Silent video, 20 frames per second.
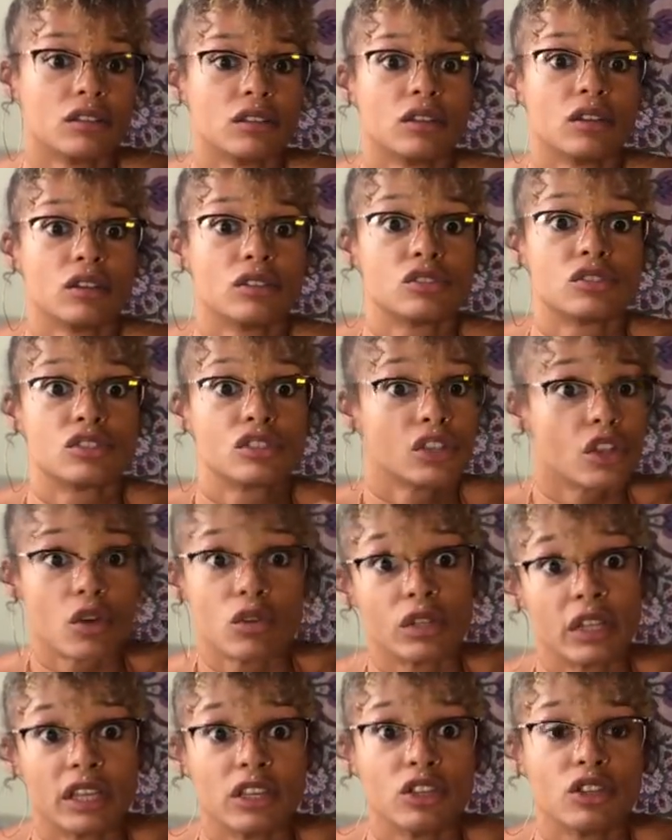
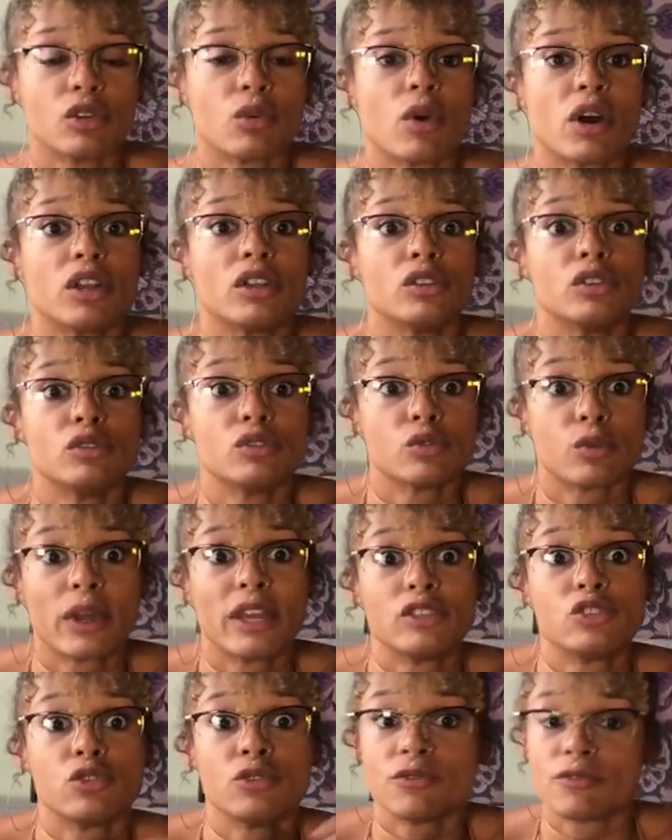slowly. You don't want to lose weight
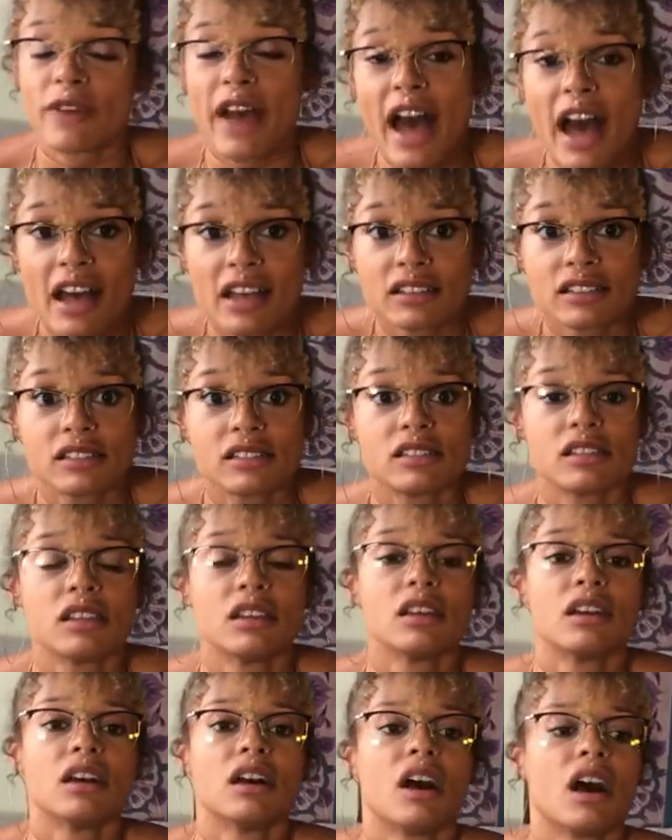too fast.
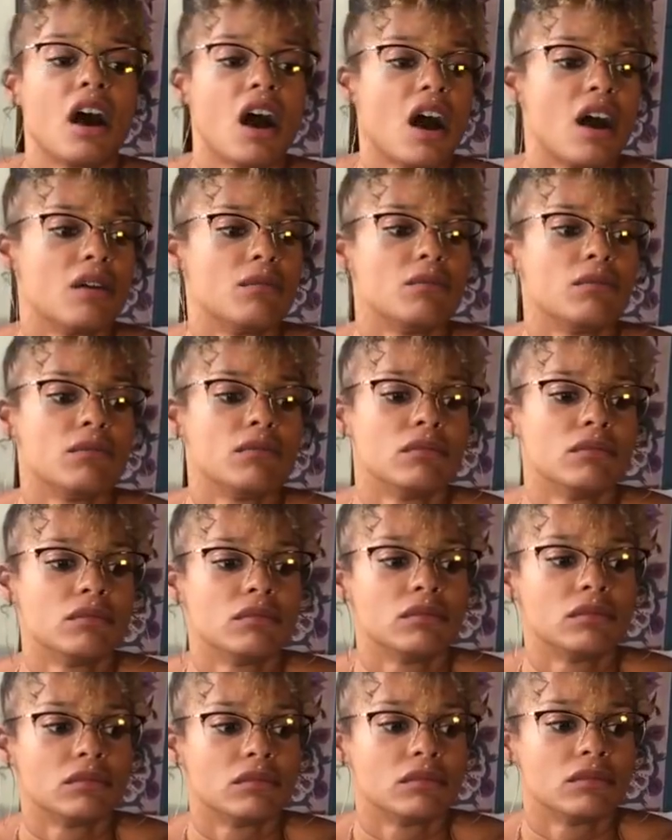
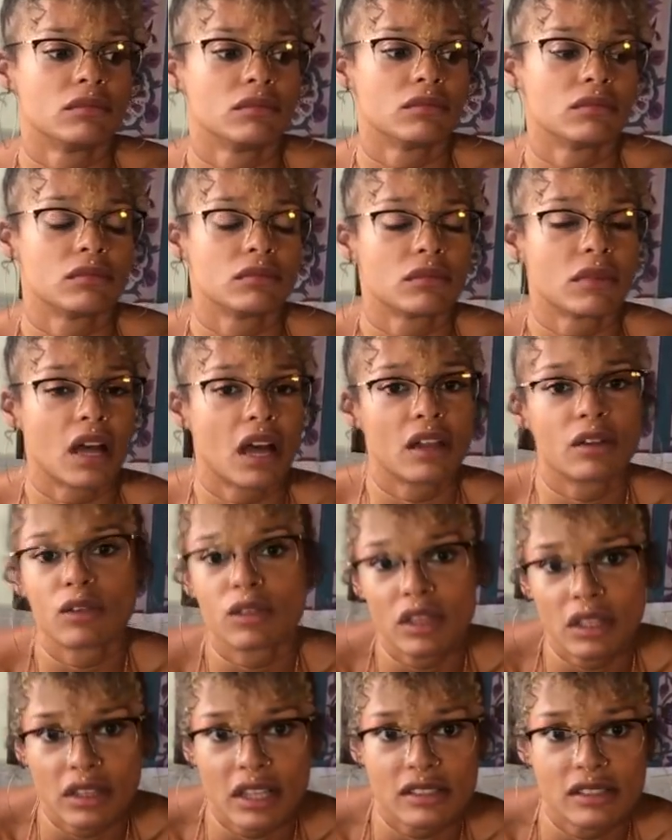I don't
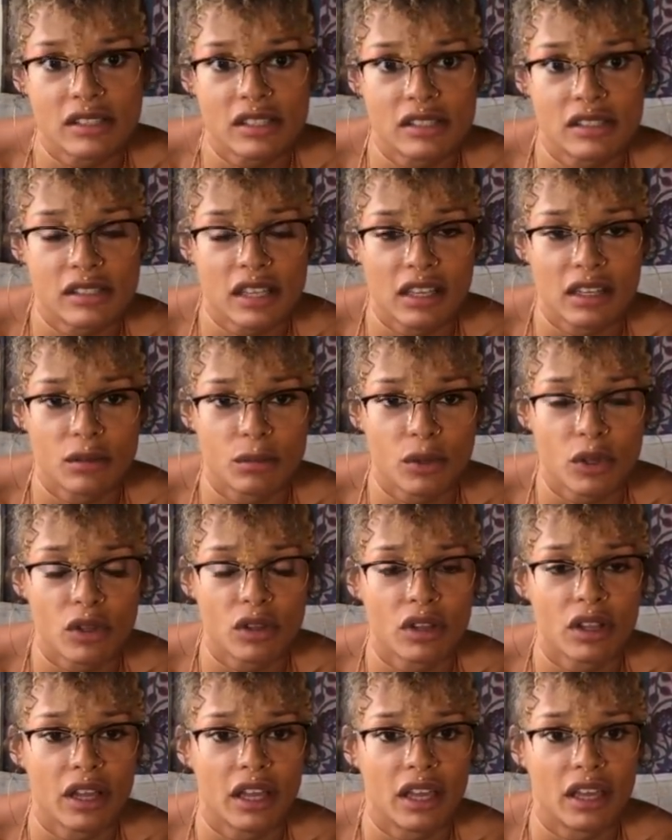think that's sustainable.
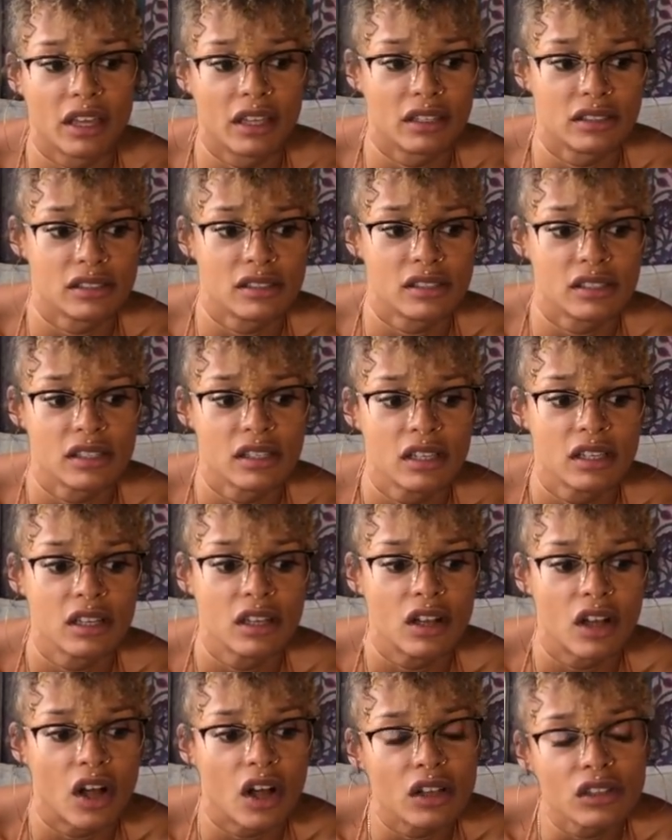And
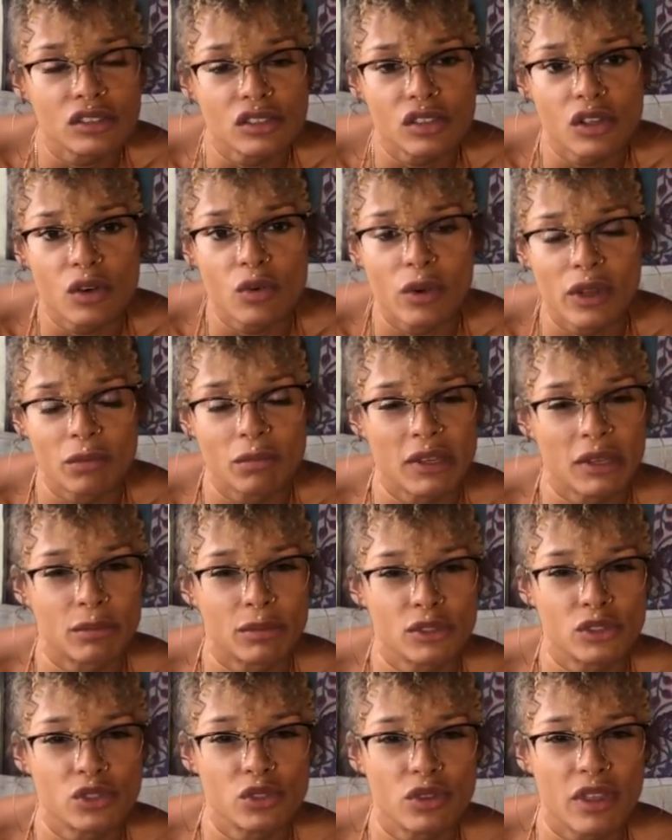also, when people
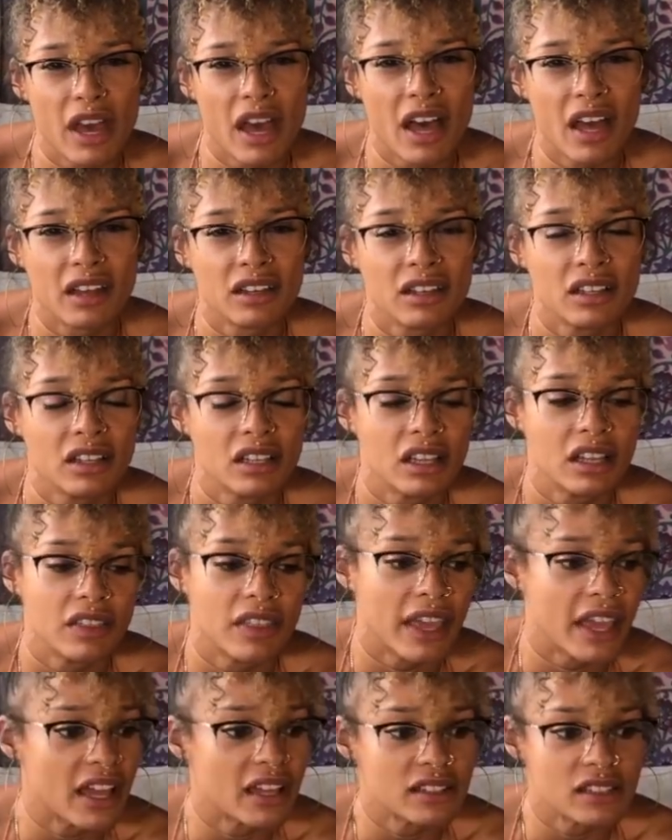do that,
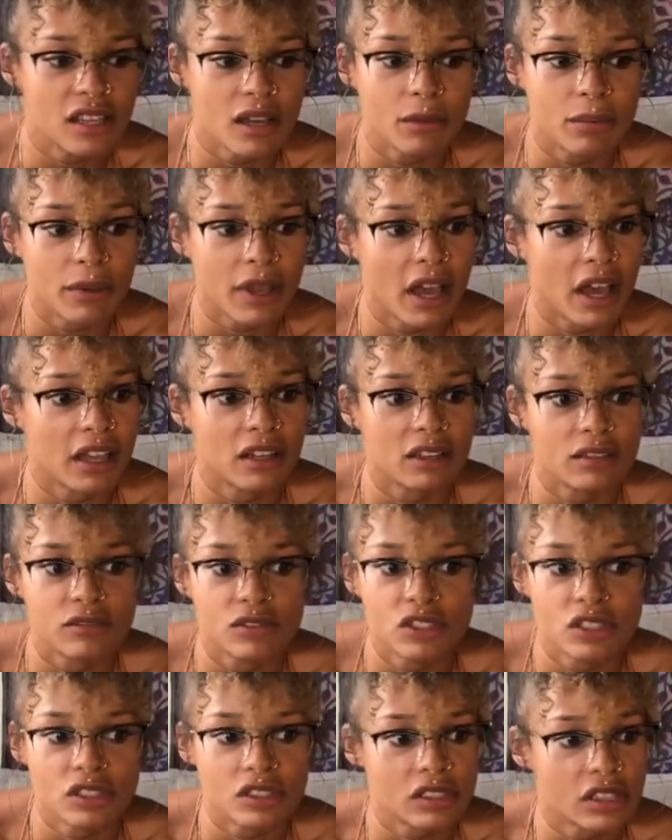they end up
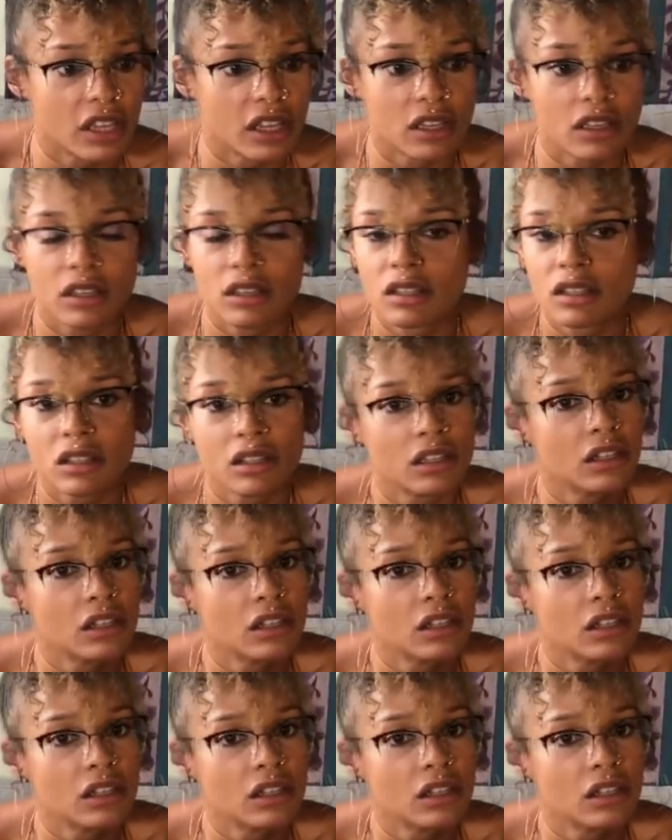kind of just like